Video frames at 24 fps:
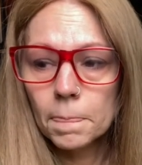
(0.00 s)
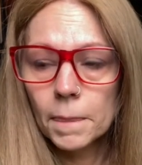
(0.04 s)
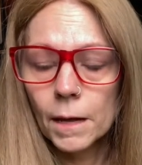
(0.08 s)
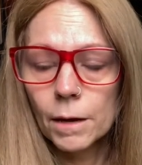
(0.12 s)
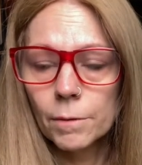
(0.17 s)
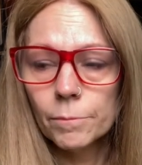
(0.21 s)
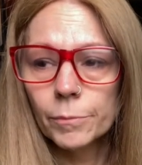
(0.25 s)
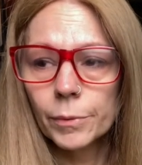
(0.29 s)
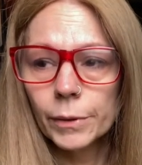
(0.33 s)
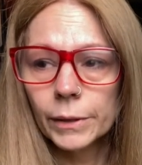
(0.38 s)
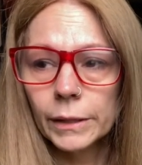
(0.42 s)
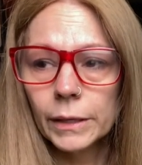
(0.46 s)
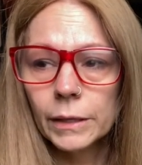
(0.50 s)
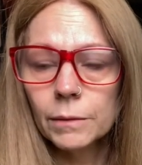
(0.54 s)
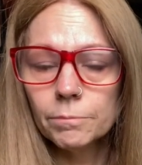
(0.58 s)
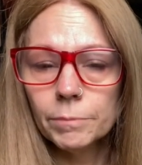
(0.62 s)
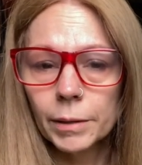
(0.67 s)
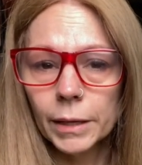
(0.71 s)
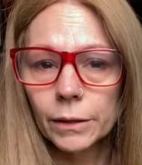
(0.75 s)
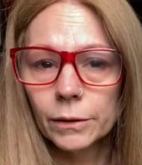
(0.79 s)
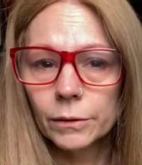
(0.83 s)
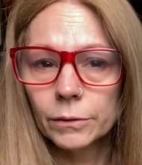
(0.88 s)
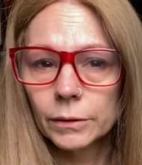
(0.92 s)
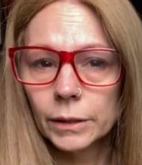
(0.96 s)
I'm bringing
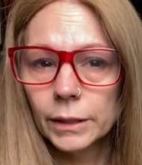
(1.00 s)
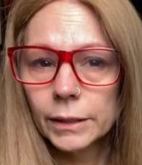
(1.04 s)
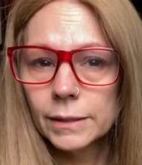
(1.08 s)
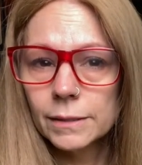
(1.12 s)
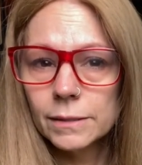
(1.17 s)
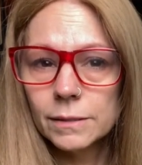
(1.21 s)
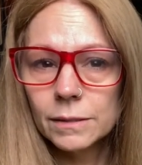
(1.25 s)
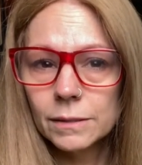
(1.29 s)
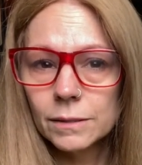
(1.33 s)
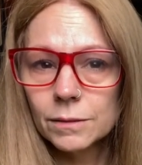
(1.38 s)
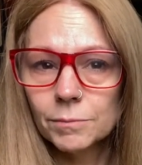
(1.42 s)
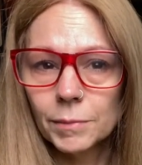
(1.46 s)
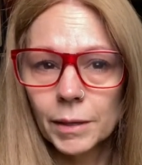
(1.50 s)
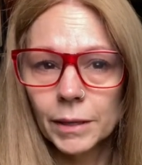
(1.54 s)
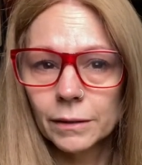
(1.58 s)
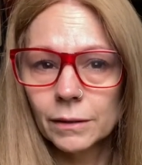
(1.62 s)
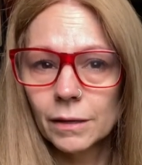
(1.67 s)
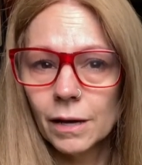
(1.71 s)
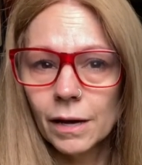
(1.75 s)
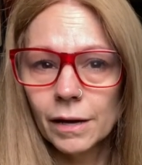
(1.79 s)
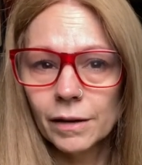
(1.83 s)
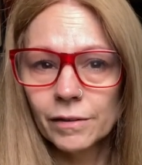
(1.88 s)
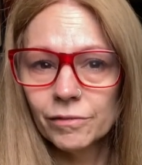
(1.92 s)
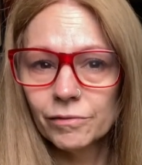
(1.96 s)
better things into my
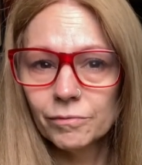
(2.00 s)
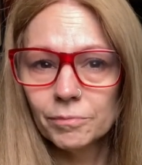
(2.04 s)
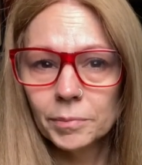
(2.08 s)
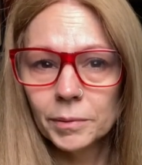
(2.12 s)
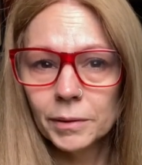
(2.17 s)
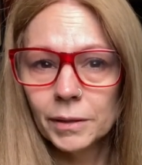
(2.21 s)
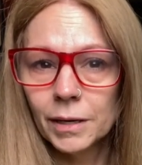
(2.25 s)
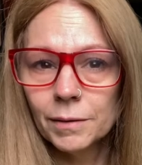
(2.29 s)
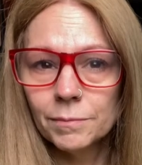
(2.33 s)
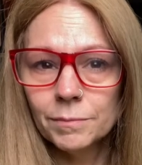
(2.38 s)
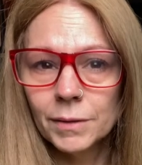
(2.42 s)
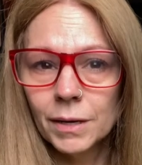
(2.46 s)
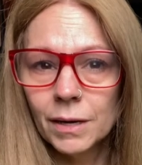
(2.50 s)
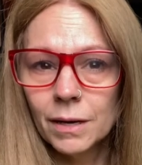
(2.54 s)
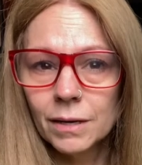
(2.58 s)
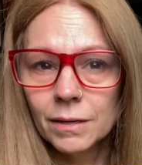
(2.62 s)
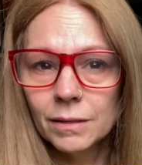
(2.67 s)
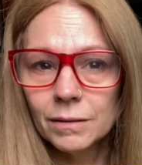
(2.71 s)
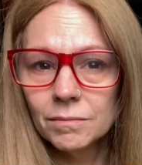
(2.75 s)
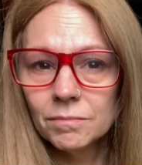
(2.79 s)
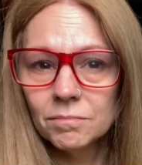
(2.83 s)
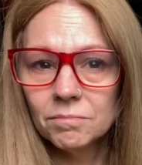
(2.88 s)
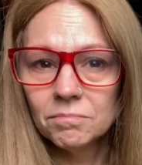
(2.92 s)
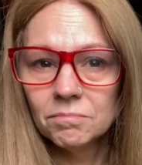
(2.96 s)
life, but I'm not,
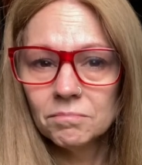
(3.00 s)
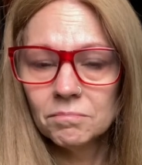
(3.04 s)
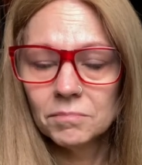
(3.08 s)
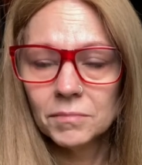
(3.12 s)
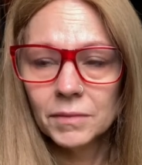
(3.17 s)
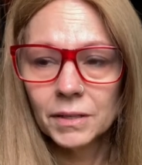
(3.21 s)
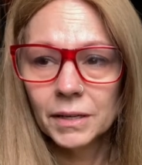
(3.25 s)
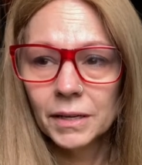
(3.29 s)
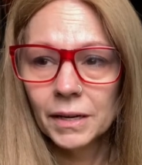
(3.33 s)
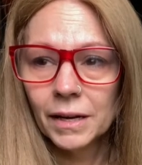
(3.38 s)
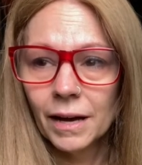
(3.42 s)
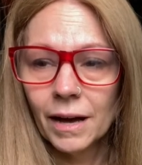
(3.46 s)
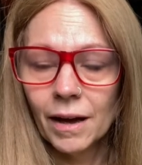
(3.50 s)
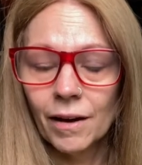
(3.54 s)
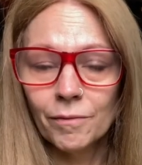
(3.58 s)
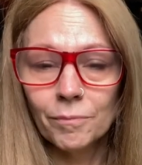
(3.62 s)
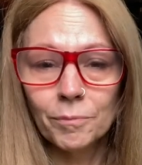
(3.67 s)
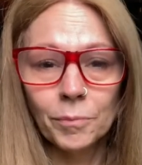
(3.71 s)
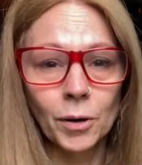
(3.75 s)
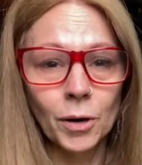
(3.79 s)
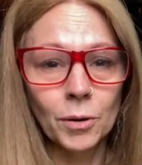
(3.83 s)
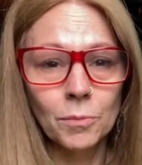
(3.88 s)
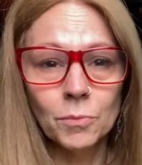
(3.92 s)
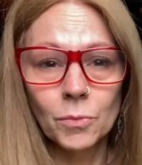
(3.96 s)
I've
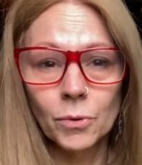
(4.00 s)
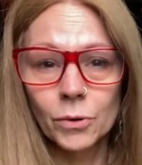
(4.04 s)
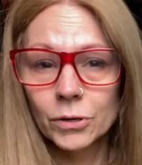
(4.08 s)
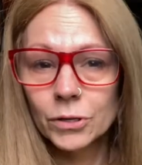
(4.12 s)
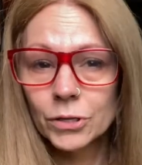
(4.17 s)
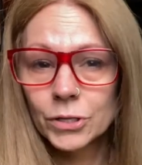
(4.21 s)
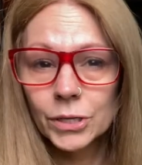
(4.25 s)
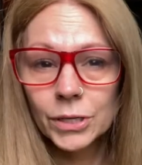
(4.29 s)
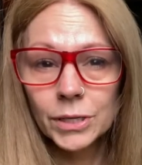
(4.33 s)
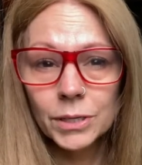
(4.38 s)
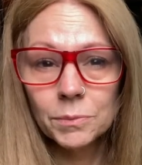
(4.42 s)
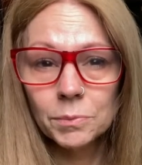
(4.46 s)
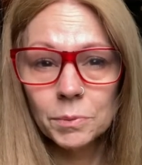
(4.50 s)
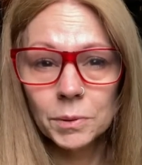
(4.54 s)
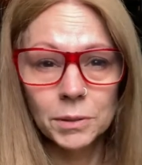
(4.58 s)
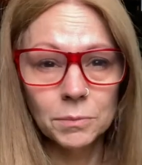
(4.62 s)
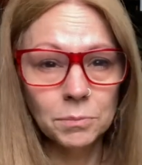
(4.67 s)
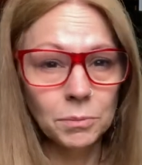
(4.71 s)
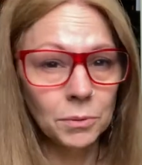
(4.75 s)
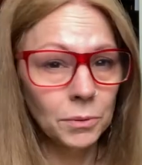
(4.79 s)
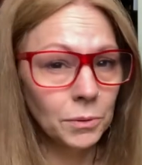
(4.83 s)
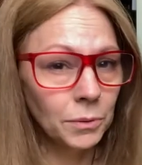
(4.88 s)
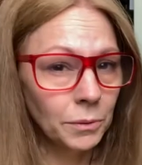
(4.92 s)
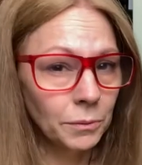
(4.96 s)
brought more shitty
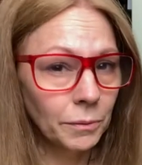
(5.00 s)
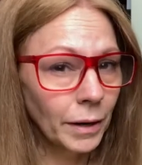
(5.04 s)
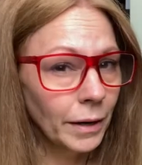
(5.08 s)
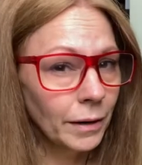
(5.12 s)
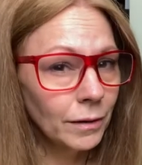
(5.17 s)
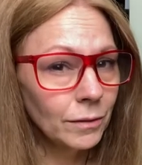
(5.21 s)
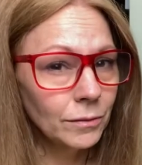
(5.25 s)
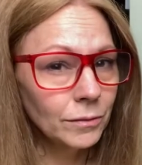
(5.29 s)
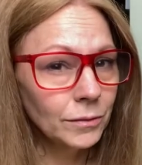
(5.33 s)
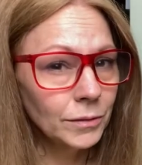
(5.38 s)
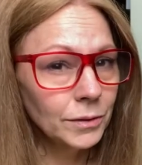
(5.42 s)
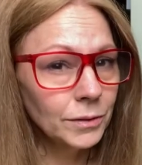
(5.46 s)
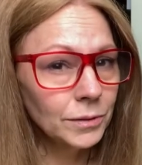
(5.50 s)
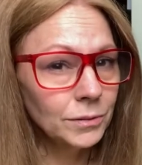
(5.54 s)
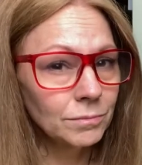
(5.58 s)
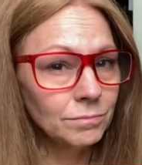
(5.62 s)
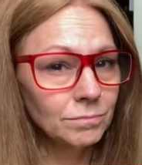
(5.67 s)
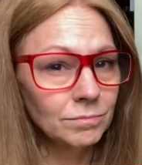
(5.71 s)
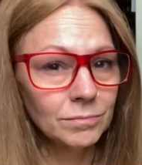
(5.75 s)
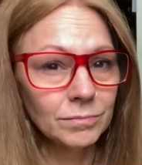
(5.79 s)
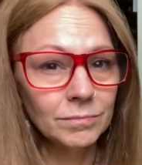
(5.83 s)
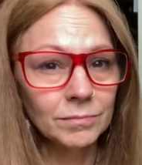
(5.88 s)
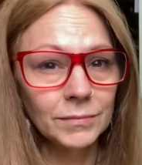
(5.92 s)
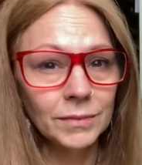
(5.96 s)
people around.
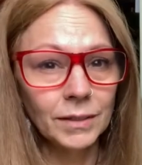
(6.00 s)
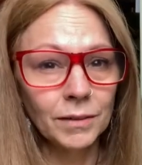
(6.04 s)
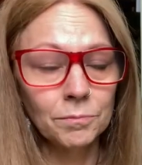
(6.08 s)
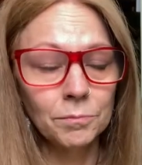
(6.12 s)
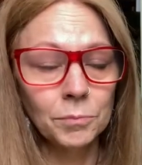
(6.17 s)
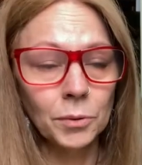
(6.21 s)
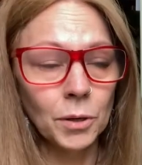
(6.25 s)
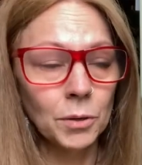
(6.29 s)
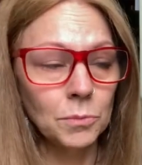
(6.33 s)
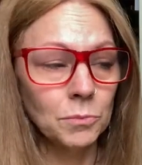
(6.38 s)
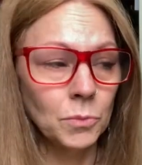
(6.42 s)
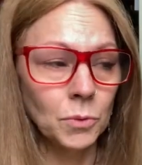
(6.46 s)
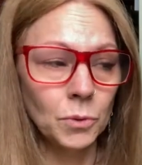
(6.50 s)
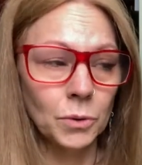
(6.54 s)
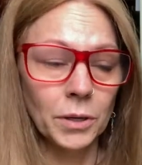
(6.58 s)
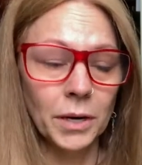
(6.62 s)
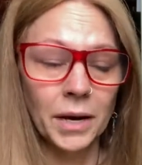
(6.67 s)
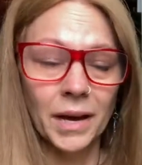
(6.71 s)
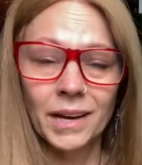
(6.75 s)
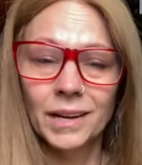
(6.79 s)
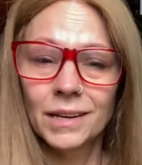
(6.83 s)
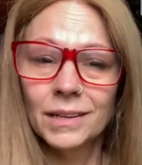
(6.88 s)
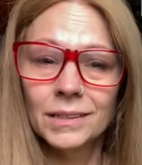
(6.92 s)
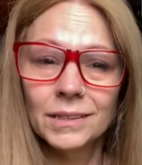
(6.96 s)
I've brought more
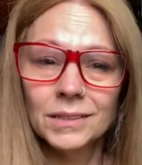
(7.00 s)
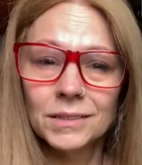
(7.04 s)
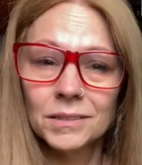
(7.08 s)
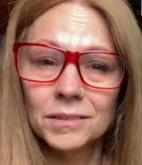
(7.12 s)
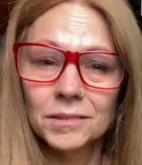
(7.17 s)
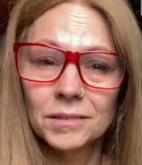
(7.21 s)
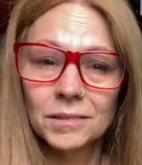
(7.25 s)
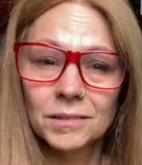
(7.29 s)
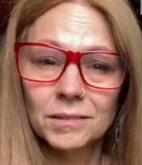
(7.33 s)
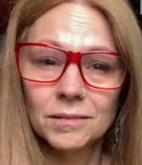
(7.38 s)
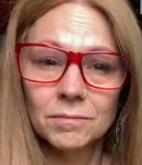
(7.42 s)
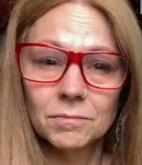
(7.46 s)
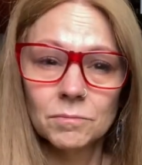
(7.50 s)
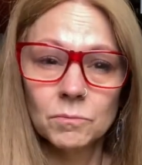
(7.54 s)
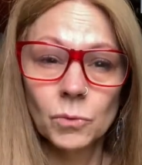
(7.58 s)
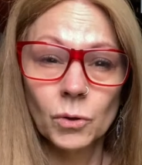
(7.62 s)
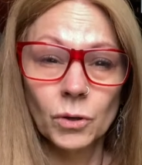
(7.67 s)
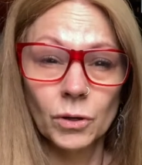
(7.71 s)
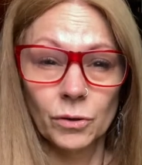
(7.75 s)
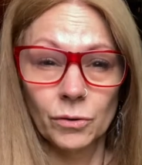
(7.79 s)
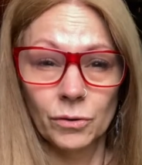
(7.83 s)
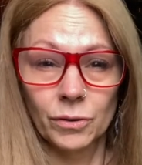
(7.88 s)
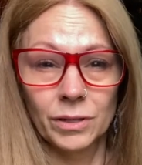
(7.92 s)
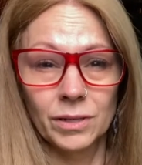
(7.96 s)
hate,
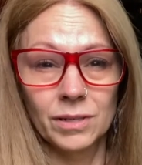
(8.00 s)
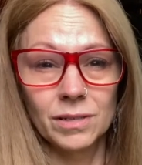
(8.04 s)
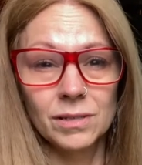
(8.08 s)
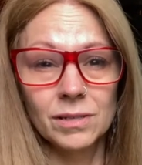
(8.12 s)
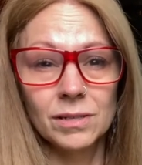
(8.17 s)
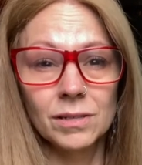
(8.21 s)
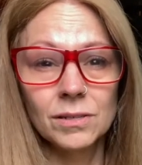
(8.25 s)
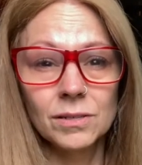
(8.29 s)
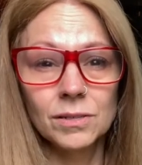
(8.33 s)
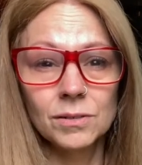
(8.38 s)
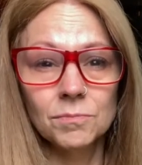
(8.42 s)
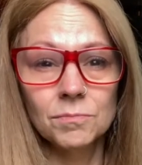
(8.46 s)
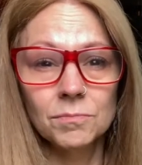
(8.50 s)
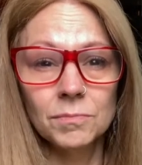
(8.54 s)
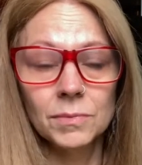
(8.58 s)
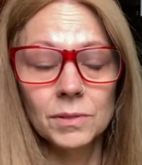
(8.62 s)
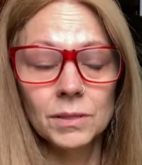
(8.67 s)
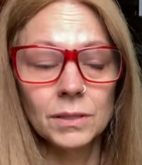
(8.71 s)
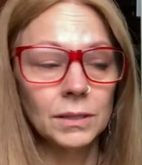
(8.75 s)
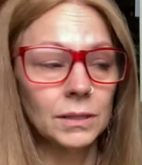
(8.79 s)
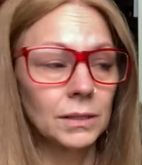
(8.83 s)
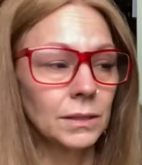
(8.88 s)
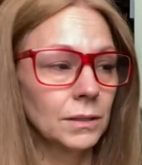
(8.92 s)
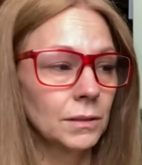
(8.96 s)
more criticism,
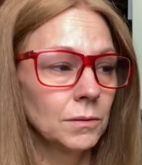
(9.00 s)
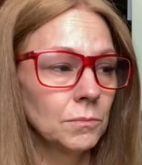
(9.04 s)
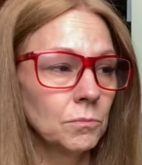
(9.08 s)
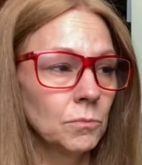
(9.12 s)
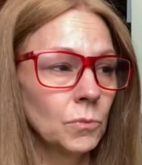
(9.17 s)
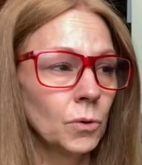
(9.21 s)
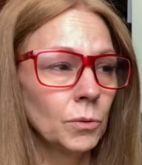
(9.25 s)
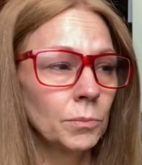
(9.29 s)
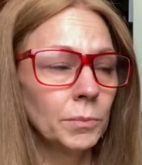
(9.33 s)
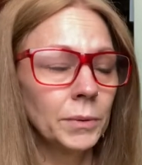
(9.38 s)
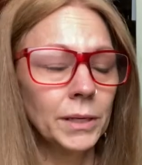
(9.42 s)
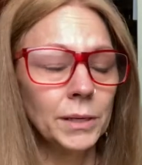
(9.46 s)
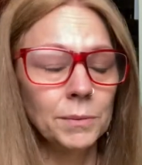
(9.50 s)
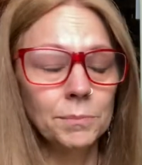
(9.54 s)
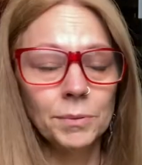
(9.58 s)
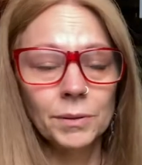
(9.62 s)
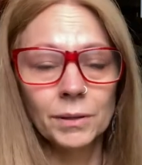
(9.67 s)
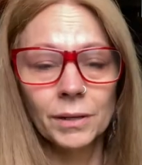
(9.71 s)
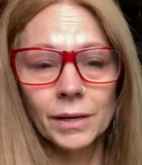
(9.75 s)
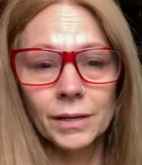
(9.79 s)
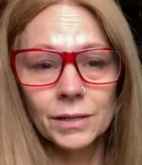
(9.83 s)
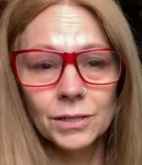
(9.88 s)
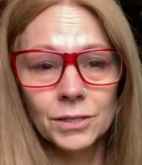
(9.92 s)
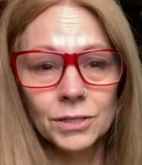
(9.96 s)
more
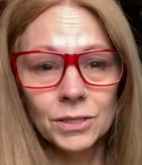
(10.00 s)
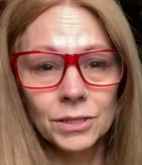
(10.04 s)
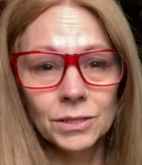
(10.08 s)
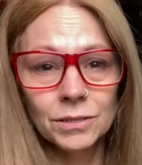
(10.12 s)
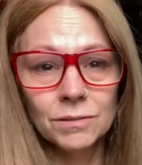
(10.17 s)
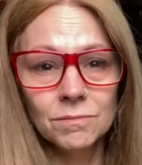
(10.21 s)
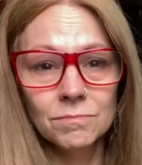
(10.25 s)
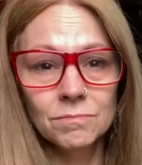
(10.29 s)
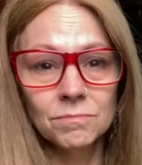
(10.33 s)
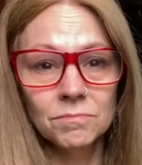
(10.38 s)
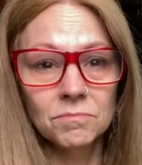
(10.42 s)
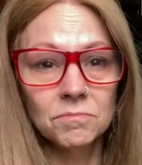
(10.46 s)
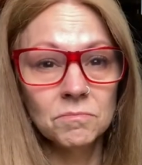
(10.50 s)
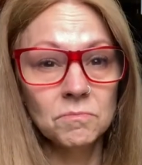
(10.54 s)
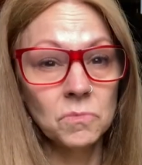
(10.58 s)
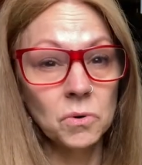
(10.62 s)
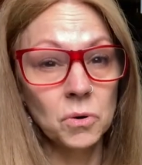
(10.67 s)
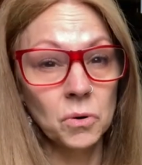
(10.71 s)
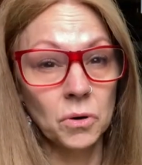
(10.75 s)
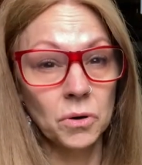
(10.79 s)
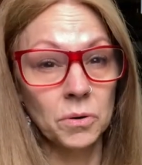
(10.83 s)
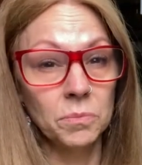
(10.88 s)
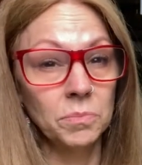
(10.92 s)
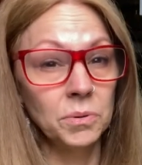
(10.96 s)
manipulation,
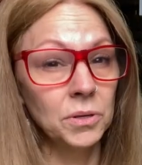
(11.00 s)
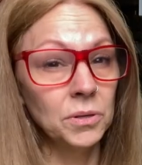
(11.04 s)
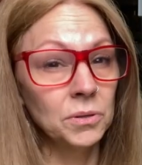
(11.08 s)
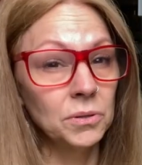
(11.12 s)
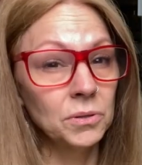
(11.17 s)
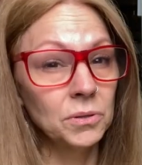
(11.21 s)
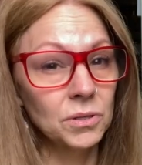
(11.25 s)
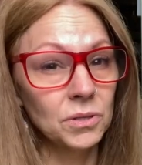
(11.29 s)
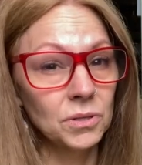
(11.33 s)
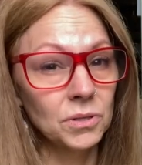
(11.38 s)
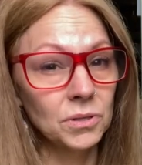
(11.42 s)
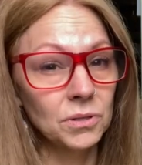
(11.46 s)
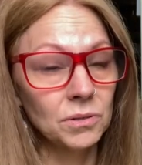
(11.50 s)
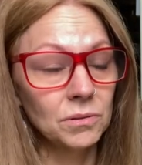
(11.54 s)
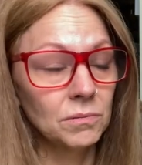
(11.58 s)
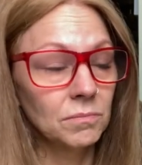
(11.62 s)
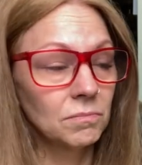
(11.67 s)
more abuse.